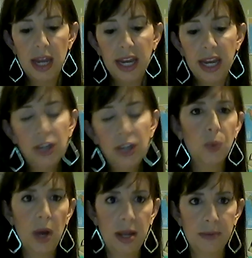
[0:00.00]
Here's
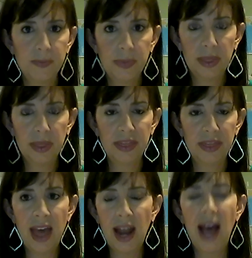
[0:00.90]
one
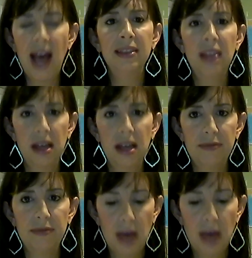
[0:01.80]
that I
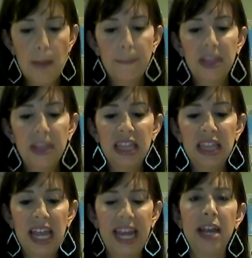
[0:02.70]
love.
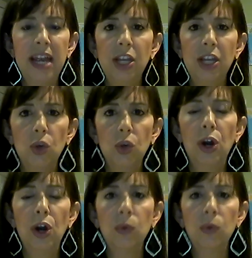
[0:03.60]
Plan
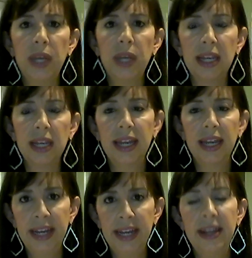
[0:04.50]
your week
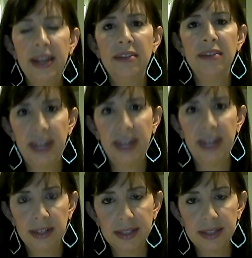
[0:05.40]
in
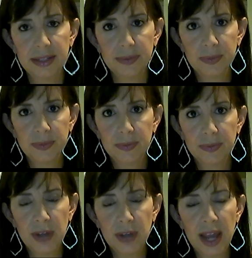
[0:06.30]
advance,
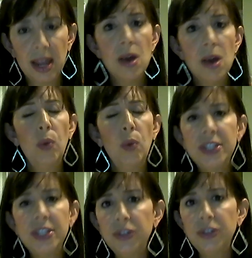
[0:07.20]
okay? When
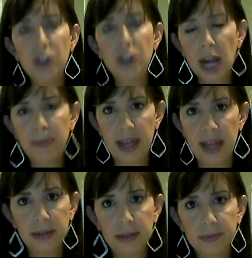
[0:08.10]
do you do your IPA?